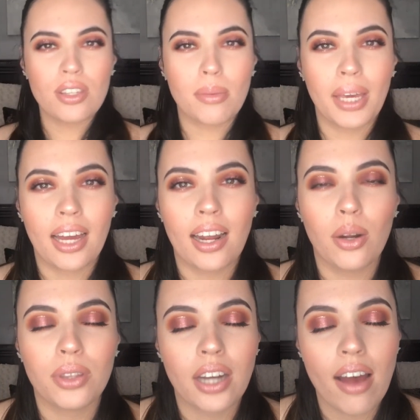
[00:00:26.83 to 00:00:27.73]
a mi canal
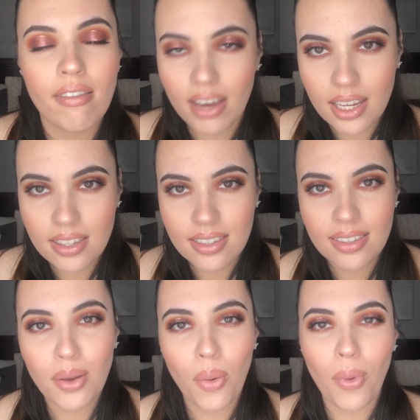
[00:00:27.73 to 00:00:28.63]
otra vez.
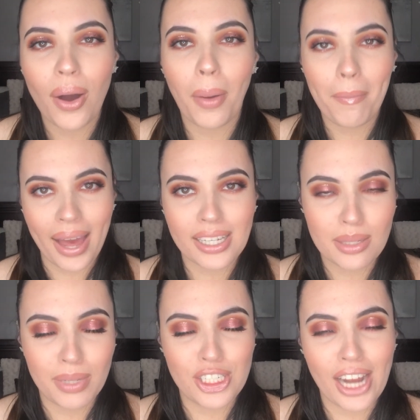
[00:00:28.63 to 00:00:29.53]
Welcome back to
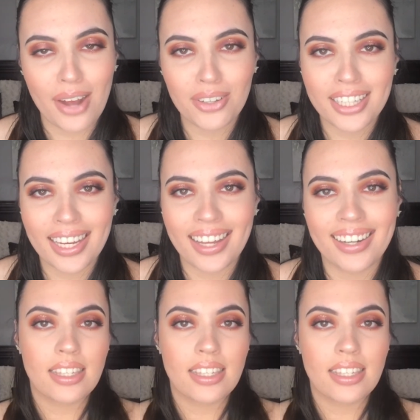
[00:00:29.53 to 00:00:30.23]
my channel again.